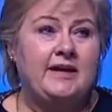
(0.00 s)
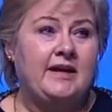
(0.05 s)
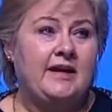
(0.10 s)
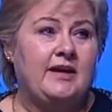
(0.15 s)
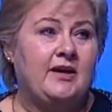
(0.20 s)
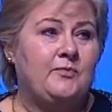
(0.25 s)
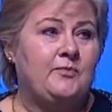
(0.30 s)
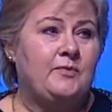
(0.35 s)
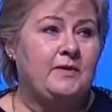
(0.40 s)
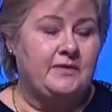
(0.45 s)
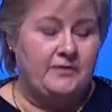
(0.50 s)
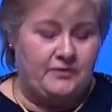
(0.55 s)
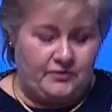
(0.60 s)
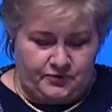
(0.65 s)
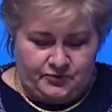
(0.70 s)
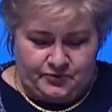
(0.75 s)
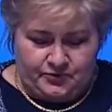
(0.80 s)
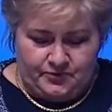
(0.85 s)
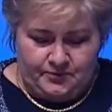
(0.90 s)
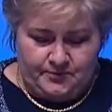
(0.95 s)
here with
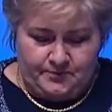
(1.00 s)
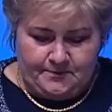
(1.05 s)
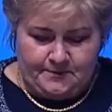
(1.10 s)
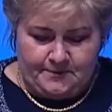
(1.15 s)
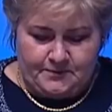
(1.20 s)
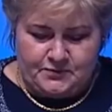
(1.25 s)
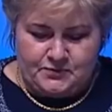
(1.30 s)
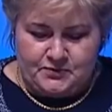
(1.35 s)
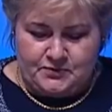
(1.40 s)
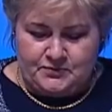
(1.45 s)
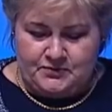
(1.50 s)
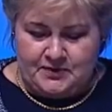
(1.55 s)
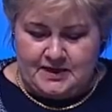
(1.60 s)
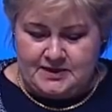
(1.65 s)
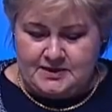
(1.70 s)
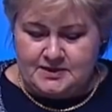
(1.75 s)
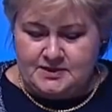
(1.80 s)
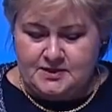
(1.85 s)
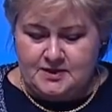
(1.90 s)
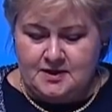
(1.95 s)
you to
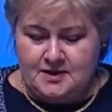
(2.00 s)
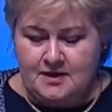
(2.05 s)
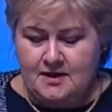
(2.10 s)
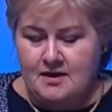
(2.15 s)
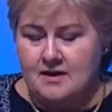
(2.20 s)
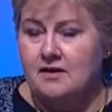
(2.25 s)
address